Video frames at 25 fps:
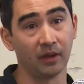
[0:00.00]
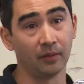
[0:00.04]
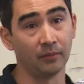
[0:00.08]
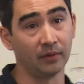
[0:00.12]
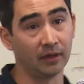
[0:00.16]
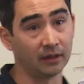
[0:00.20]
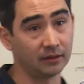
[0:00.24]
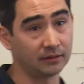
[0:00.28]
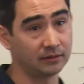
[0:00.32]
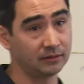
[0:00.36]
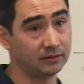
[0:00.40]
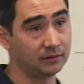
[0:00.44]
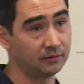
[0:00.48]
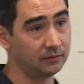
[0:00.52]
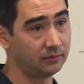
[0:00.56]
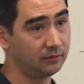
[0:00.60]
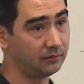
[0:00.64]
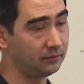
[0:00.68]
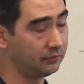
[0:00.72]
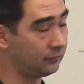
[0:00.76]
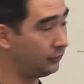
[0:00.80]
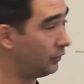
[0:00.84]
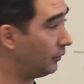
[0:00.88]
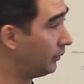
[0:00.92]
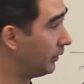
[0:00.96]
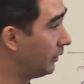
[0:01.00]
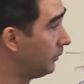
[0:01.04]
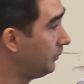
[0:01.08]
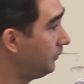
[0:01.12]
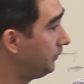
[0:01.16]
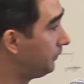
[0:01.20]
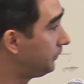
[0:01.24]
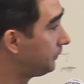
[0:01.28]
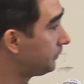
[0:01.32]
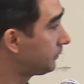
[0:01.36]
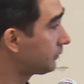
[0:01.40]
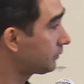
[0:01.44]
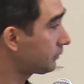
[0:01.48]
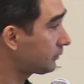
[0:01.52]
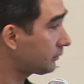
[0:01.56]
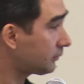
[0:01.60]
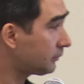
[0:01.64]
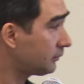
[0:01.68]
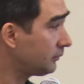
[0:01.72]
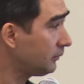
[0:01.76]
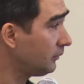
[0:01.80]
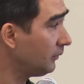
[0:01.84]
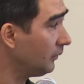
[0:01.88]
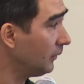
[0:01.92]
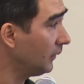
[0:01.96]
up next from them.
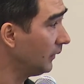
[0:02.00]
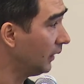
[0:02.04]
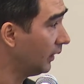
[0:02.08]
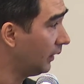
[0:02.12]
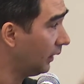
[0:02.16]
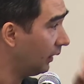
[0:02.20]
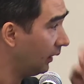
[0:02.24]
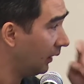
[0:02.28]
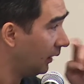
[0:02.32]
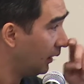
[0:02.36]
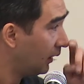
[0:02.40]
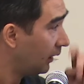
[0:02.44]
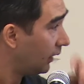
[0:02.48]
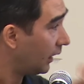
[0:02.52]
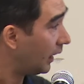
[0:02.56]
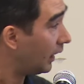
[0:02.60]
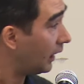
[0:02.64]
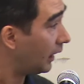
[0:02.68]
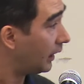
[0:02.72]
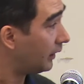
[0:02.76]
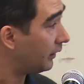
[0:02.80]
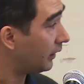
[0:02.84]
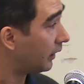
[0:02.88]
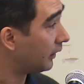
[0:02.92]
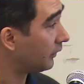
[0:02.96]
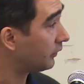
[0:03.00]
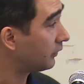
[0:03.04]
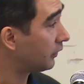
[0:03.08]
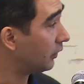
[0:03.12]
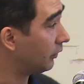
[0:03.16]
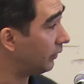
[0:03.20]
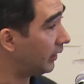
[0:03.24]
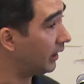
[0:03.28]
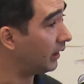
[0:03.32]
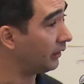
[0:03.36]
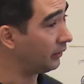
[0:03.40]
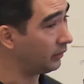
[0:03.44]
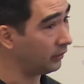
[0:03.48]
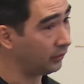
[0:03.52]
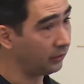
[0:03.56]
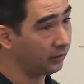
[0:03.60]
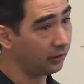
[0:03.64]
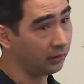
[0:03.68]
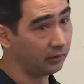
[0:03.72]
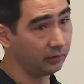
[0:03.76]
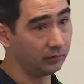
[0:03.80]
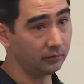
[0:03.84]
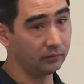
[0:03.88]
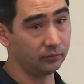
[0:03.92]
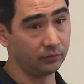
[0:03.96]
And ask around.
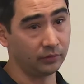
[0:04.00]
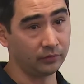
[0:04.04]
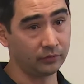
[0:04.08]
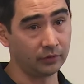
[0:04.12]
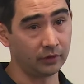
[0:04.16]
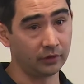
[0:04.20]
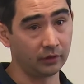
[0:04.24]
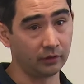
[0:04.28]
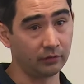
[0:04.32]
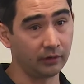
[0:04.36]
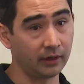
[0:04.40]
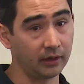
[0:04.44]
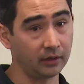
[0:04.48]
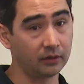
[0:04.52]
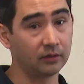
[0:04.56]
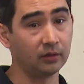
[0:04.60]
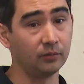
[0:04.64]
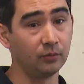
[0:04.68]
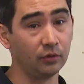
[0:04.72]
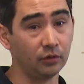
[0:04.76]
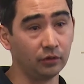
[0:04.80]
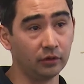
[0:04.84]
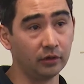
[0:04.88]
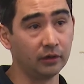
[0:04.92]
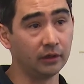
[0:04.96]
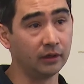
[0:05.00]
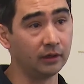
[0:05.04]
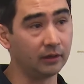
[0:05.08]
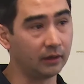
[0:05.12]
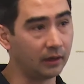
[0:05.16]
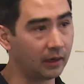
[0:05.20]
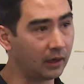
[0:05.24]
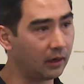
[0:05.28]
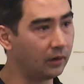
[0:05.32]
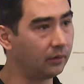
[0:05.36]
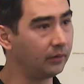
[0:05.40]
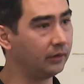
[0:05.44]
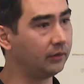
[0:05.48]
We've got a great community now